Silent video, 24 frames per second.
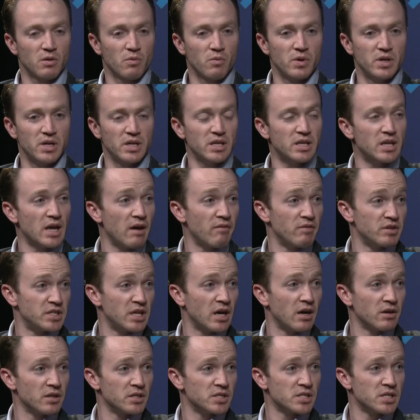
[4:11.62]
we need to have a
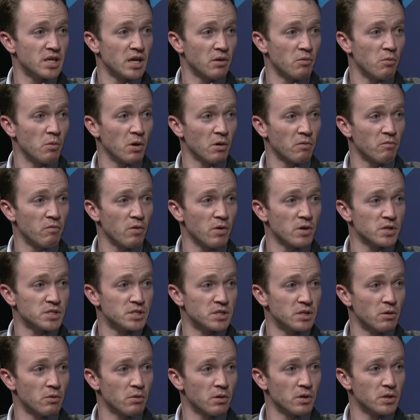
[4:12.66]
talented state workforce
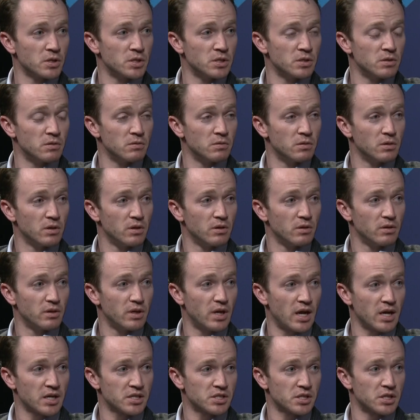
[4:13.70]
in order to
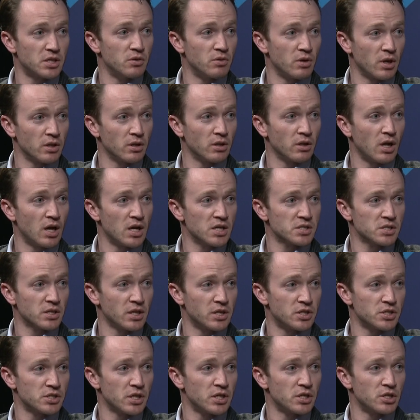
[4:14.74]
execute on the laws the
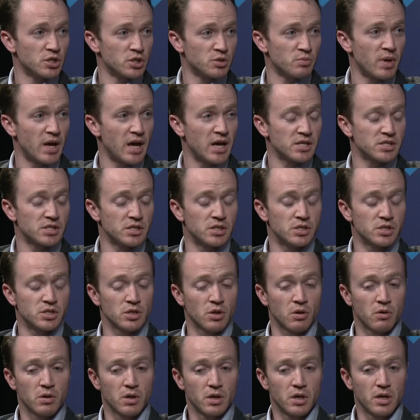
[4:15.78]
legislature's passing.
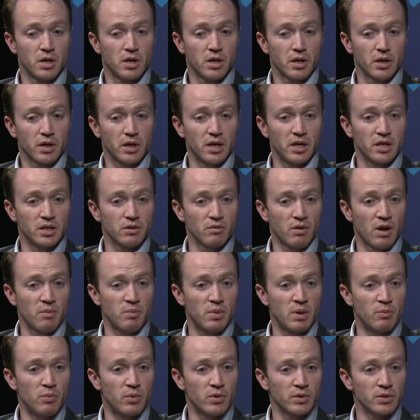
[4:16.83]
So getting the right
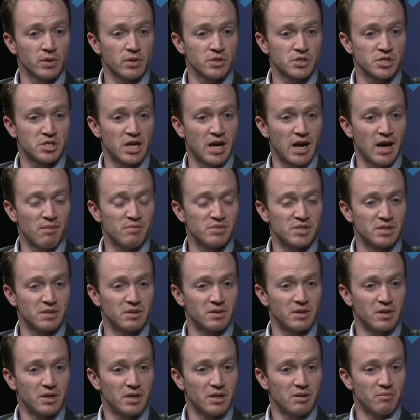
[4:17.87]
people in those jobs
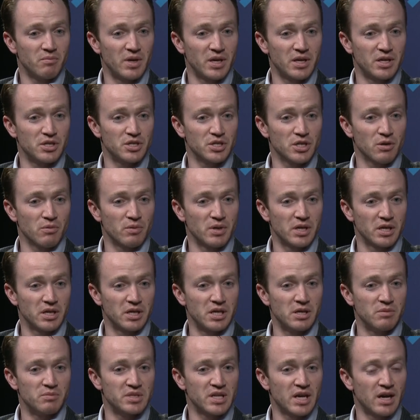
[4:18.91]
and making sure we can
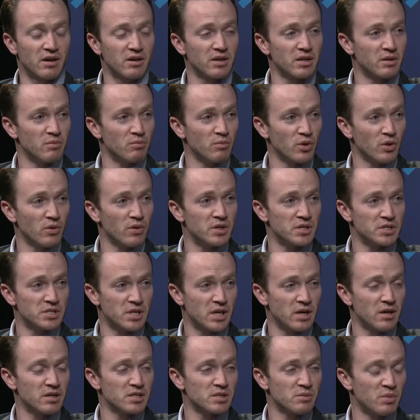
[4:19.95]
keep talented employees
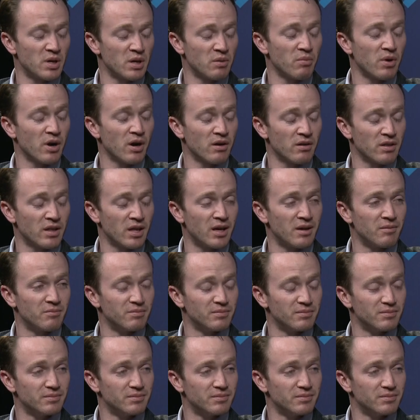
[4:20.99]
there is a big part of that.